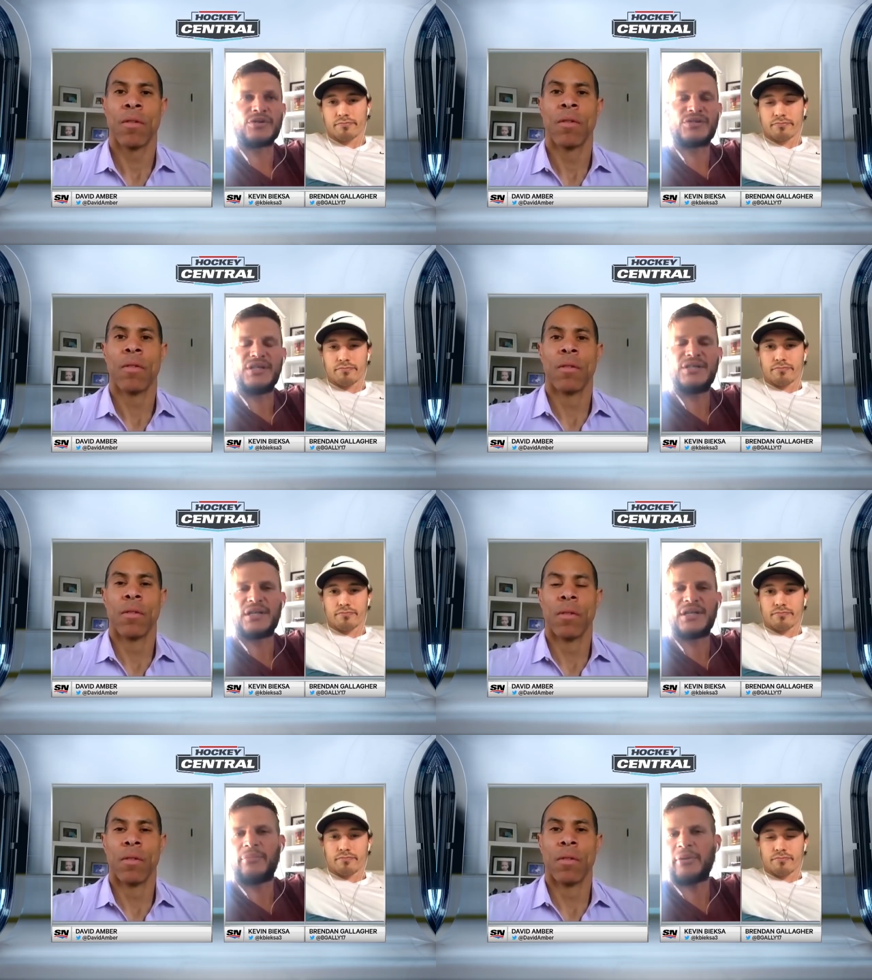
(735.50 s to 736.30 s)

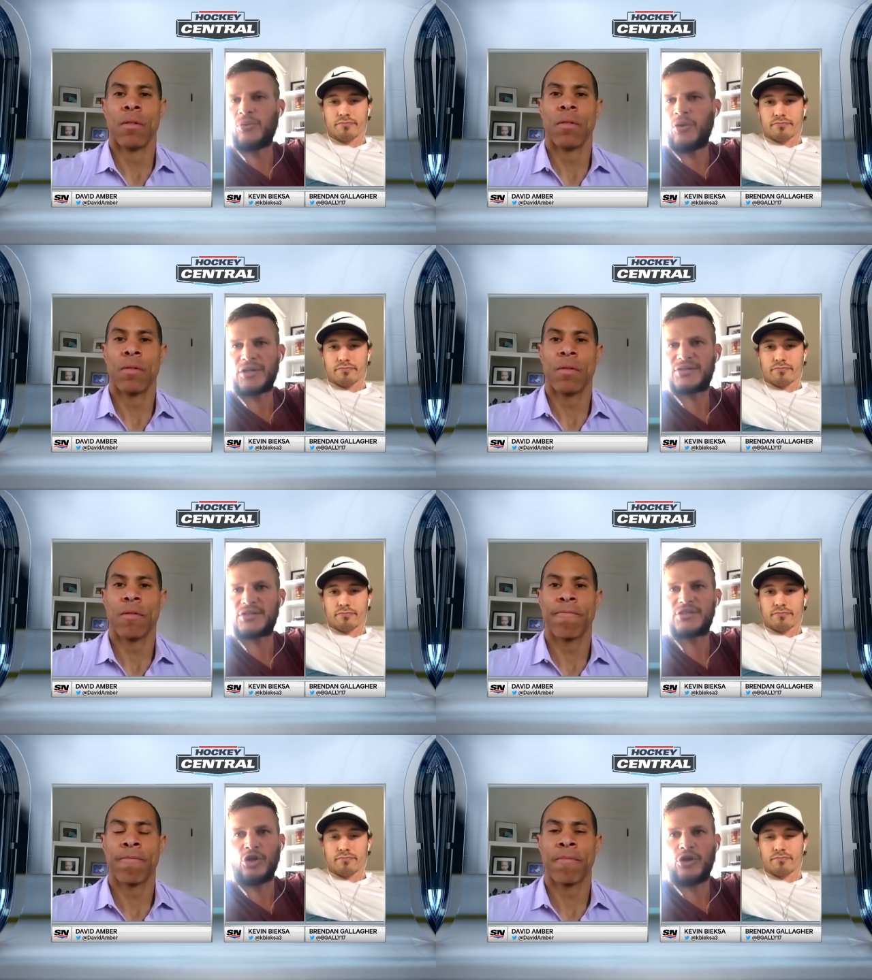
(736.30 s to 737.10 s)
Speaker 1: season, everybody wants
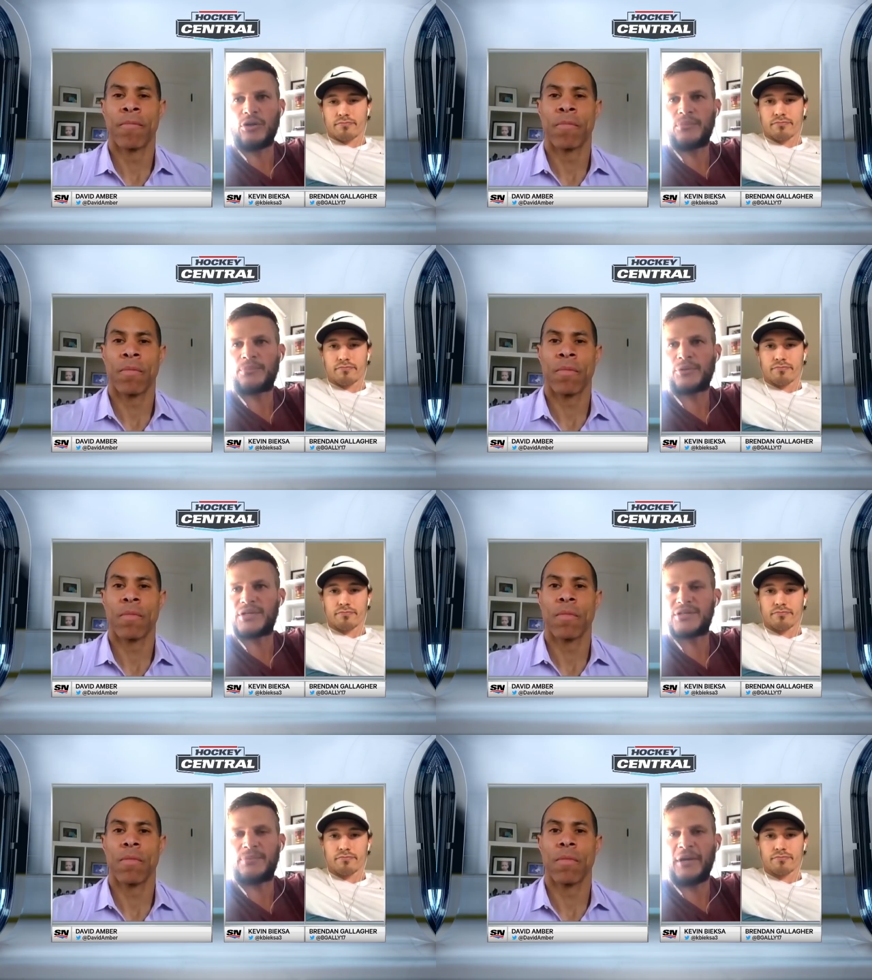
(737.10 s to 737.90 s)
to still
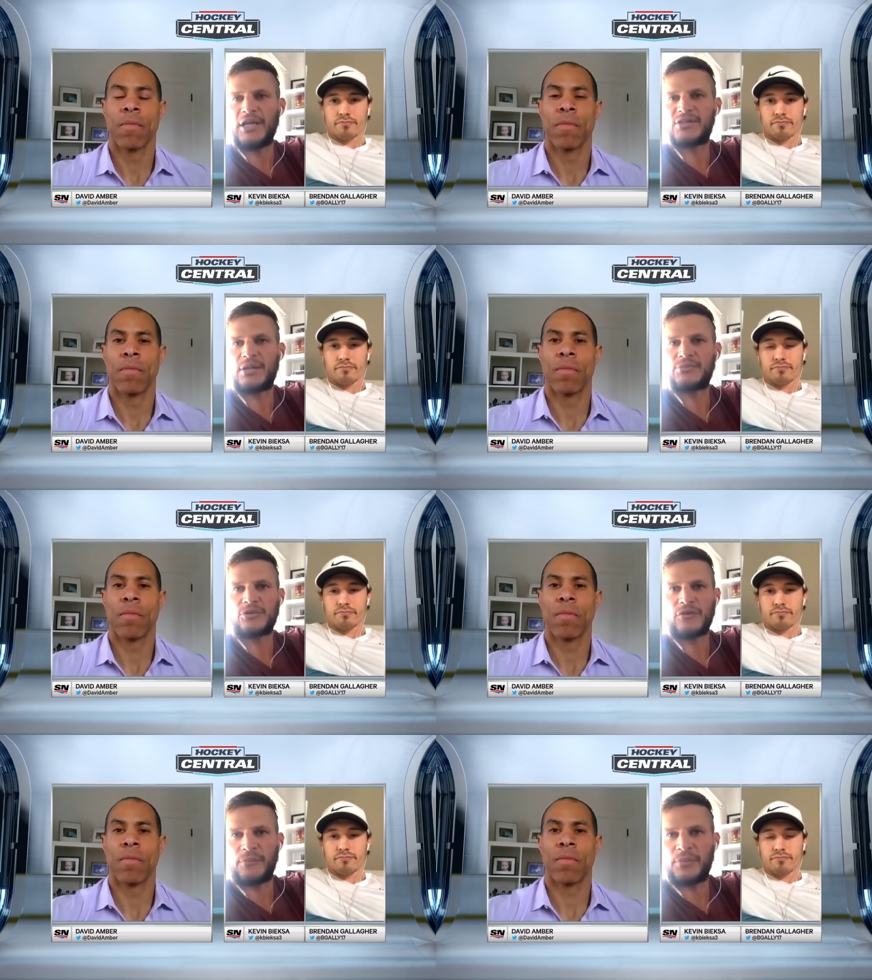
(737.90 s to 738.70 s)
participate in some
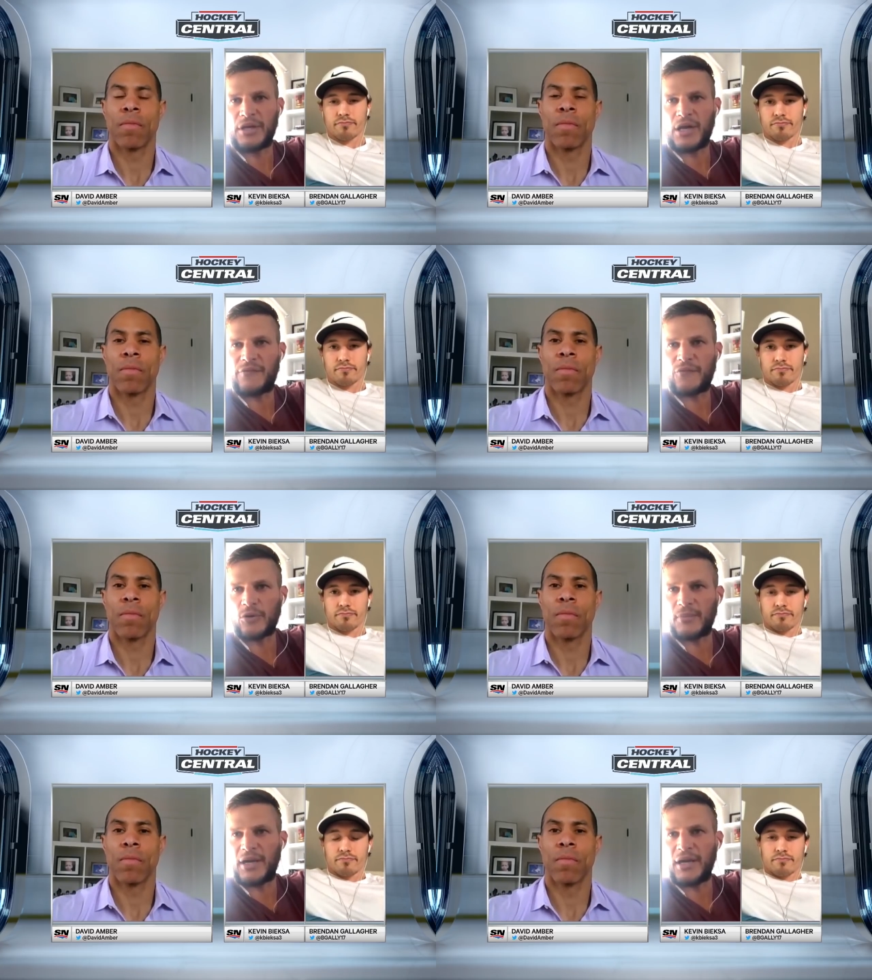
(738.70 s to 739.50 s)
sort of a playoff
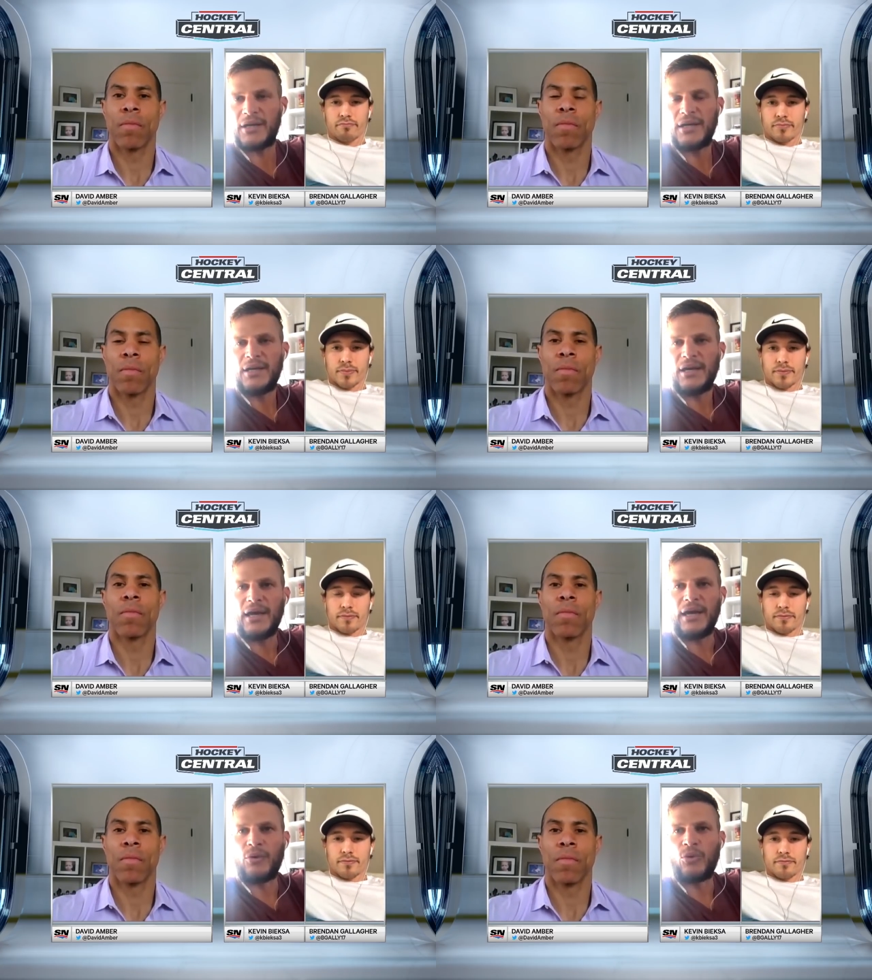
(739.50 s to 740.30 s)
format
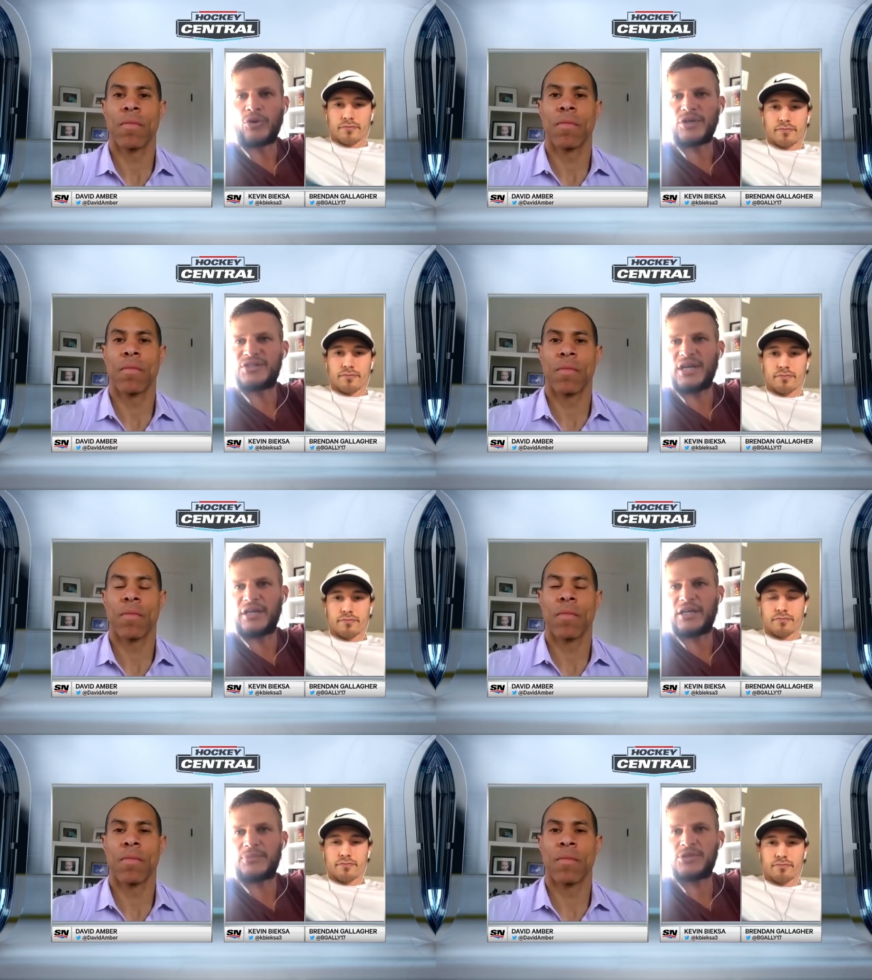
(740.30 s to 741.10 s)
and award a
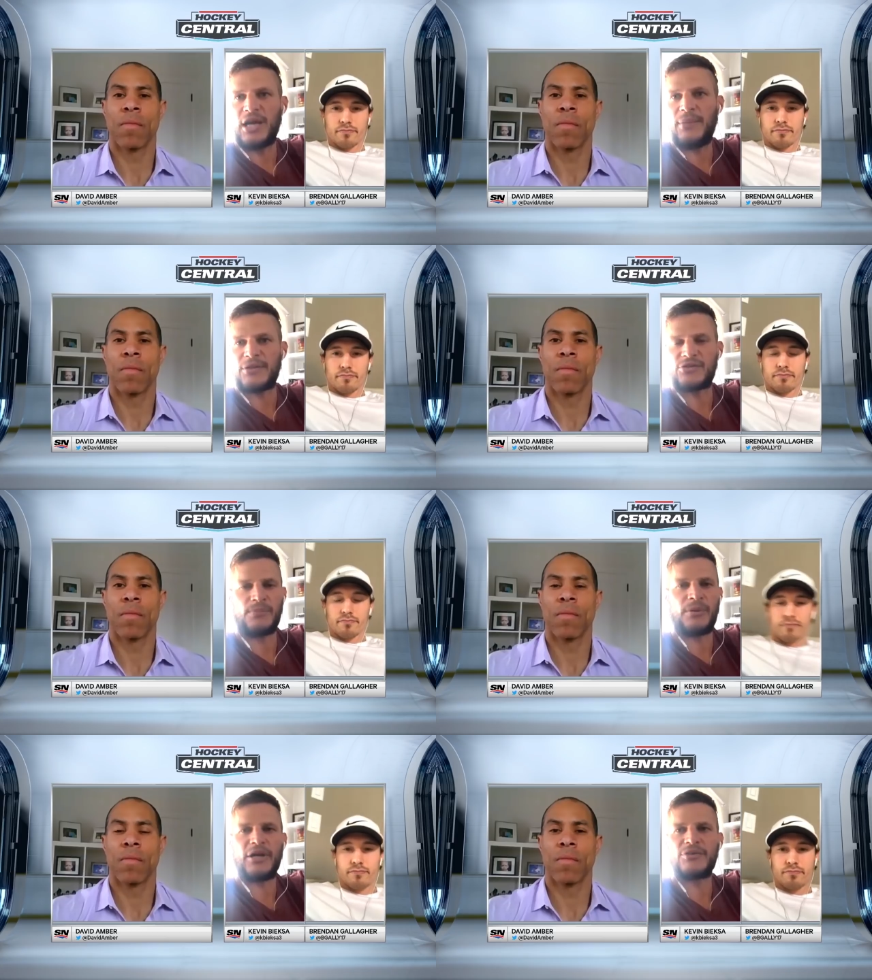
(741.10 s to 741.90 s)
Stanley Cup champion. So
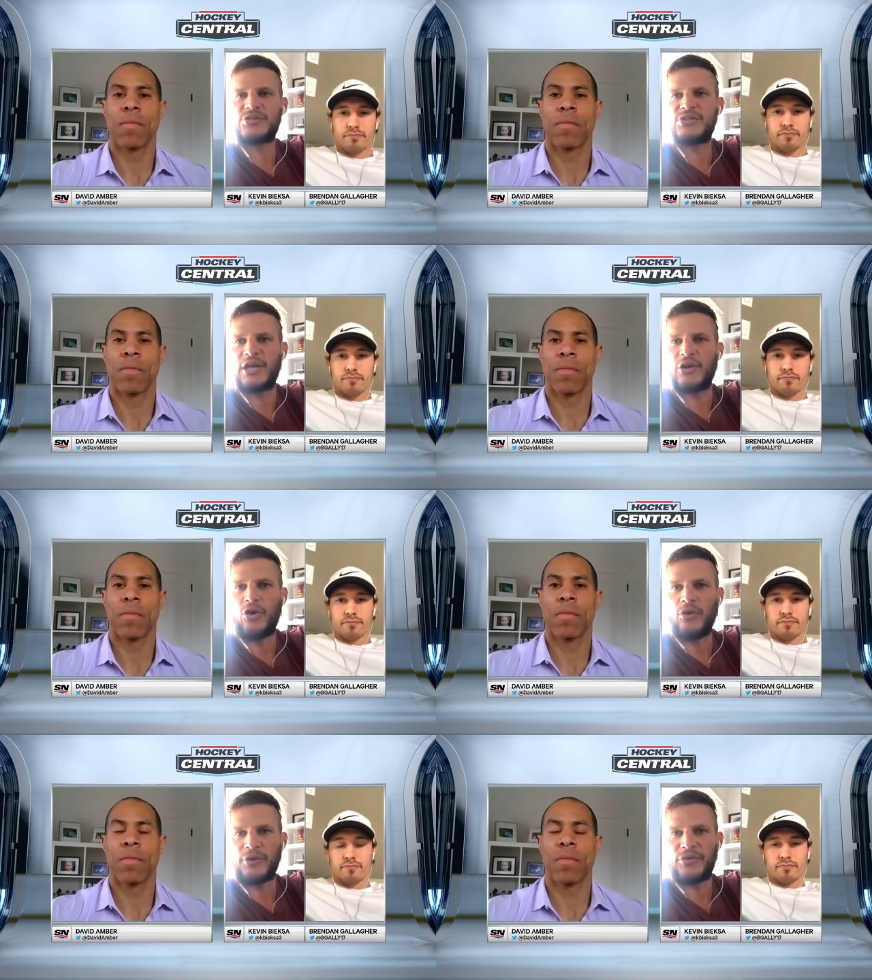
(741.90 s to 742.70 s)
the players are sitting at
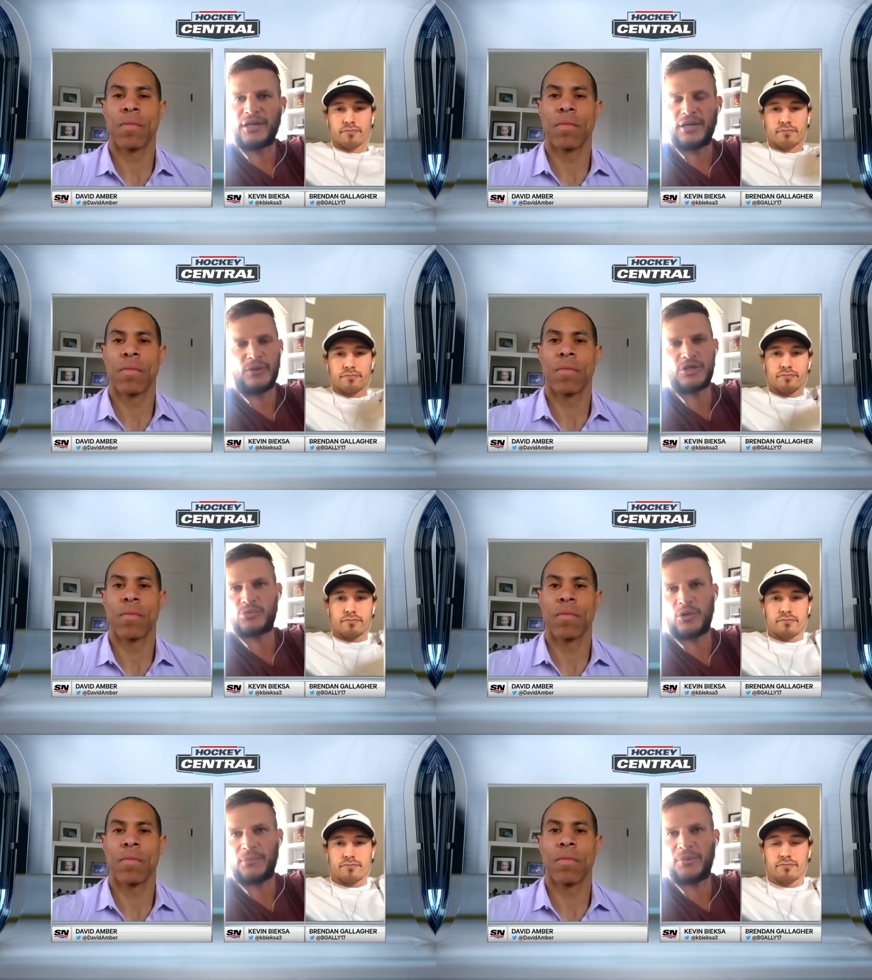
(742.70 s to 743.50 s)
home and they're thinking, we
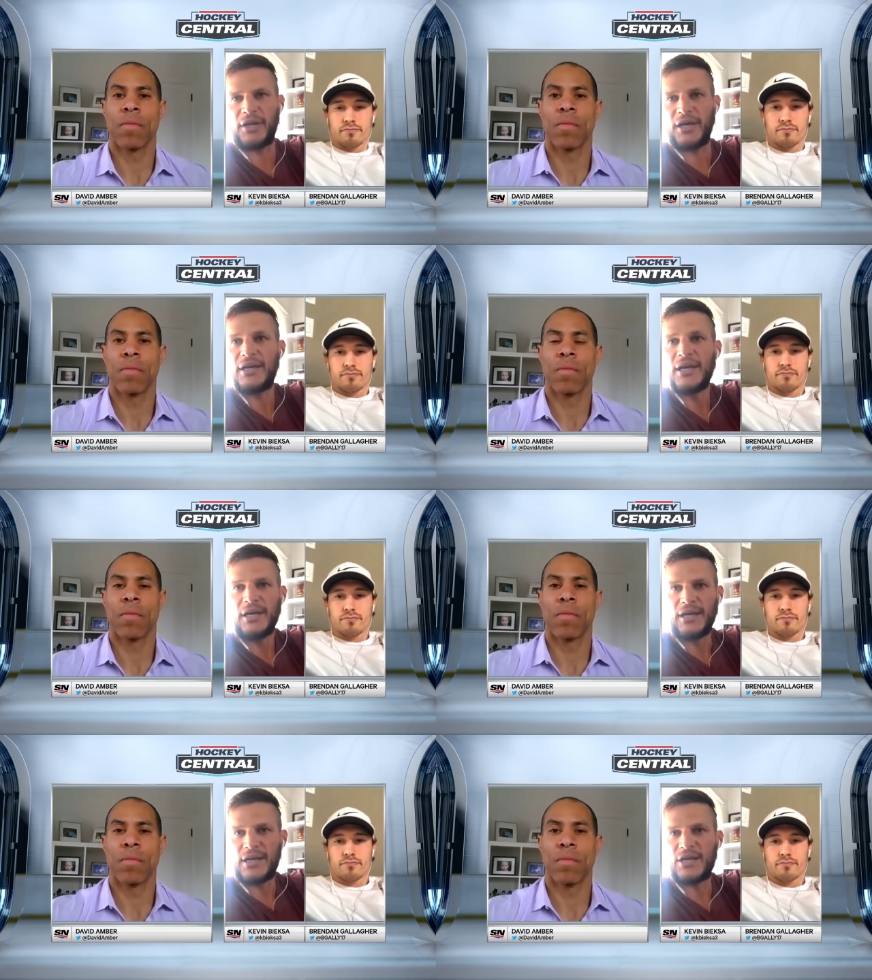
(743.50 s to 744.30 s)
just want to play.